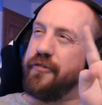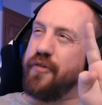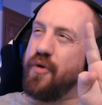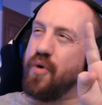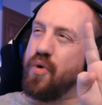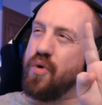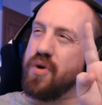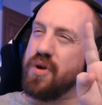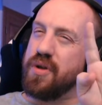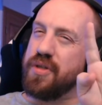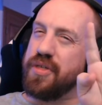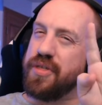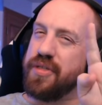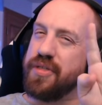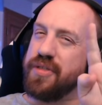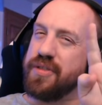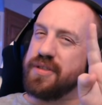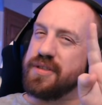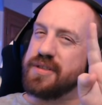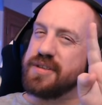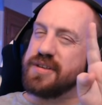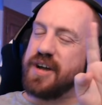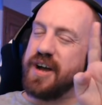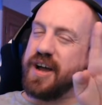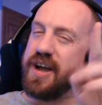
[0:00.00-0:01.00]
fourth
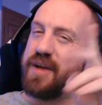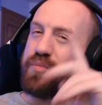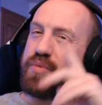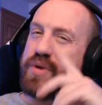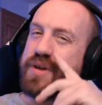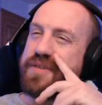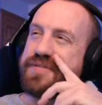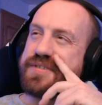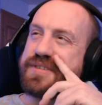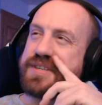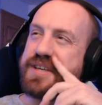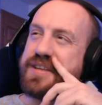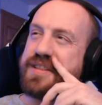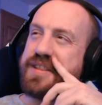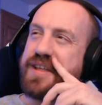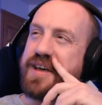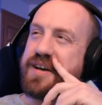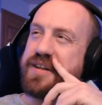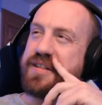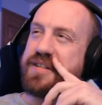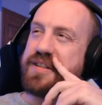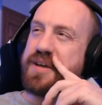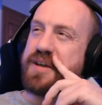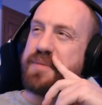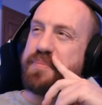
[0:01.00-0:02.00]
time we've seen
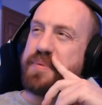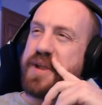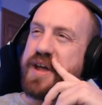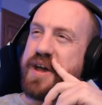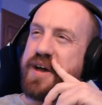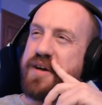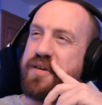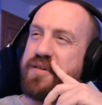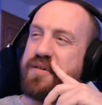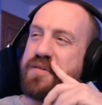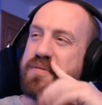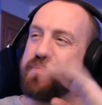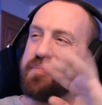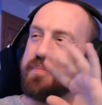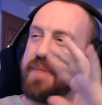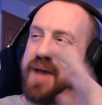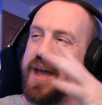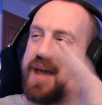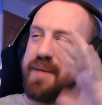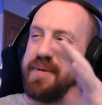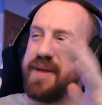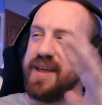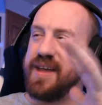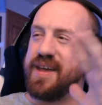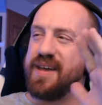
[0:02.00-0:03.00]
that clip now?
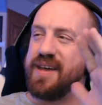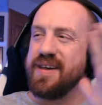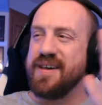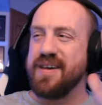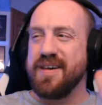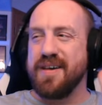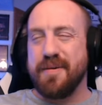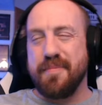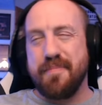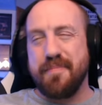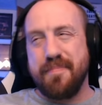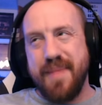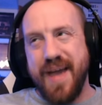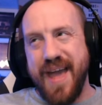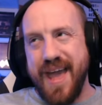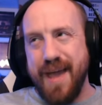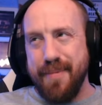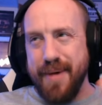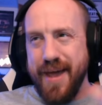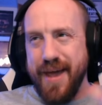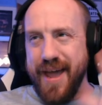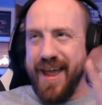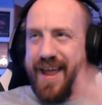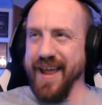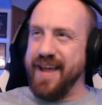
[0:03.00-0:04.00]
Maybe? Maybe?
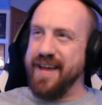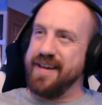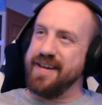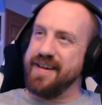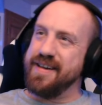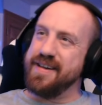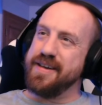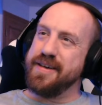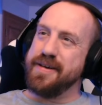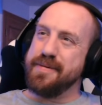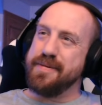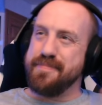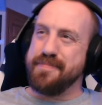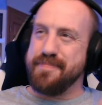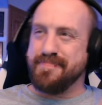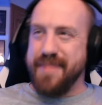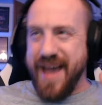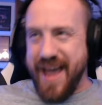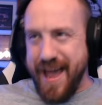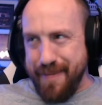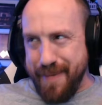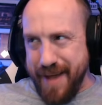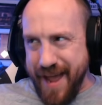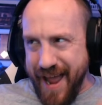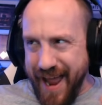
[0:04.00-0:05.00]

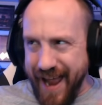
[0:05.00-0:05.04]
Maybe?